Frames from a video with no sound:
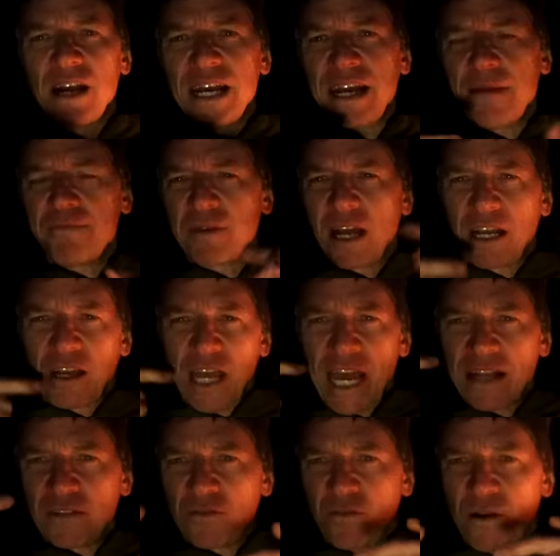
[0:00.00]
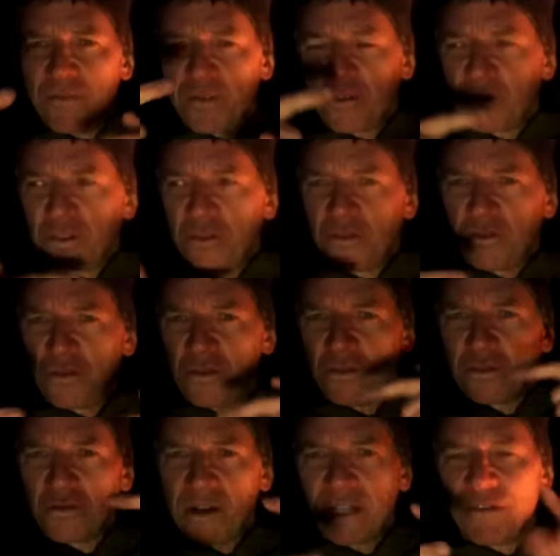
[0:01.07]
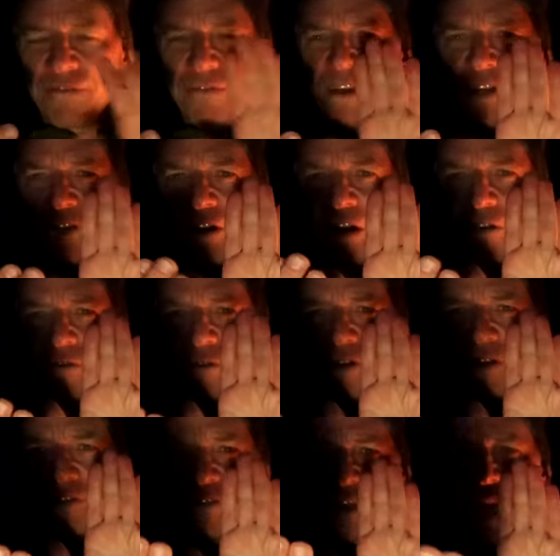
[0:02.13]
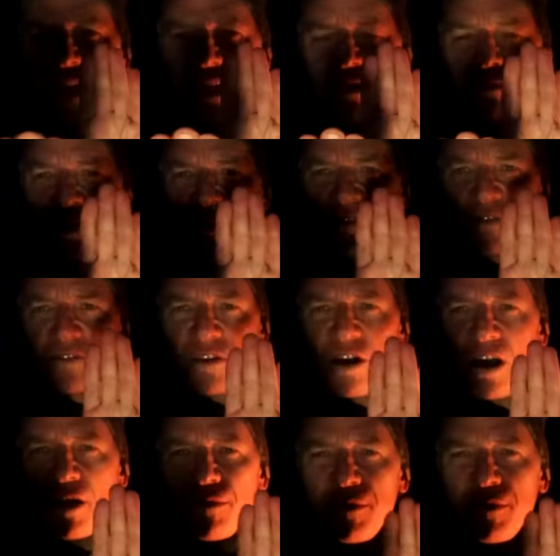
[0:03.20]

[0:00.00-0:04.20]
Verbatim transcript: I, I, I can't, I'm still trying to figure out exactly what you saw,